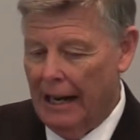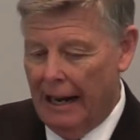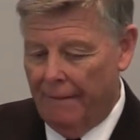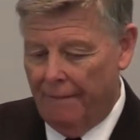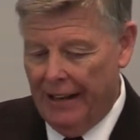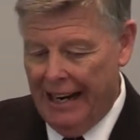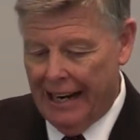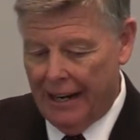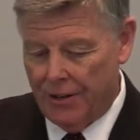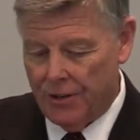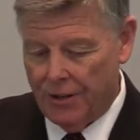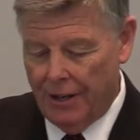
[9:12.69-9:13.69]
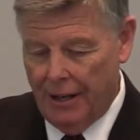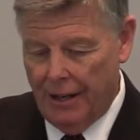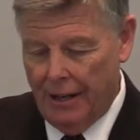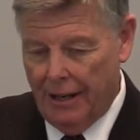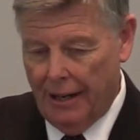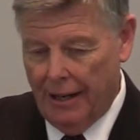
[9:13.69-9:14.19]
This
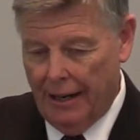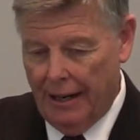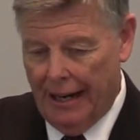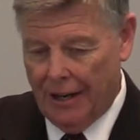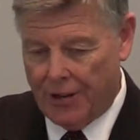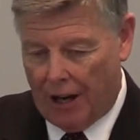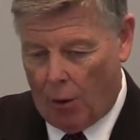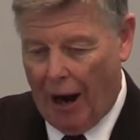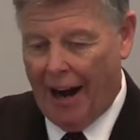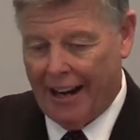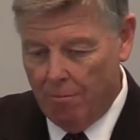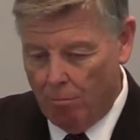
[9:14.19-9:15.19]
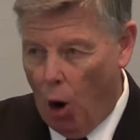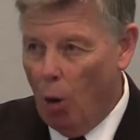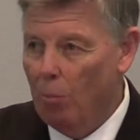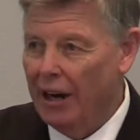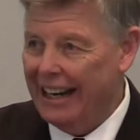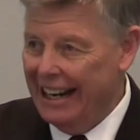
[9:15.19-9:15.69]
is the crowning
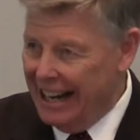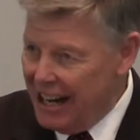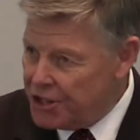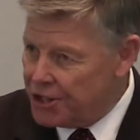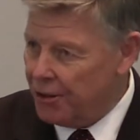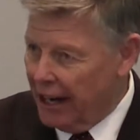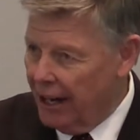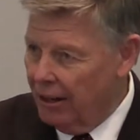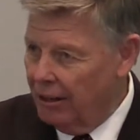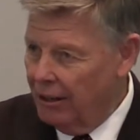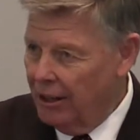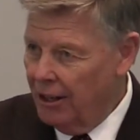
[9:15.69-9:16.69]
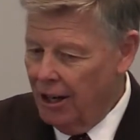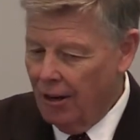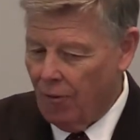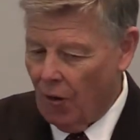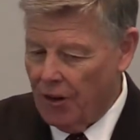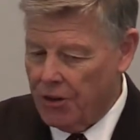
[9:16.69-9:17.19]
moment in history
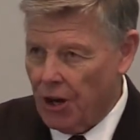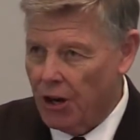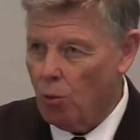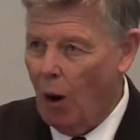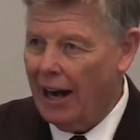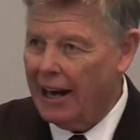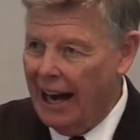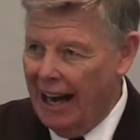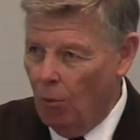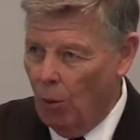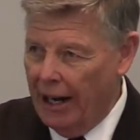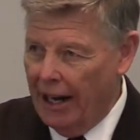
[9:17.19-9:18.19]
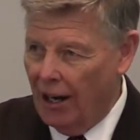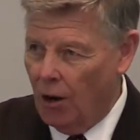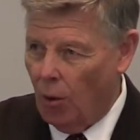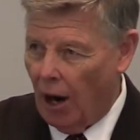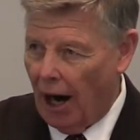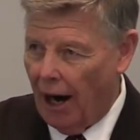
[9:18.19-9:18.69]
for the church. Why can't we
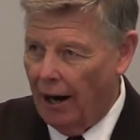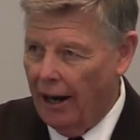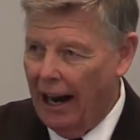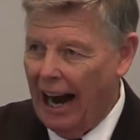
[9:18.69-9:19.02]
inquire?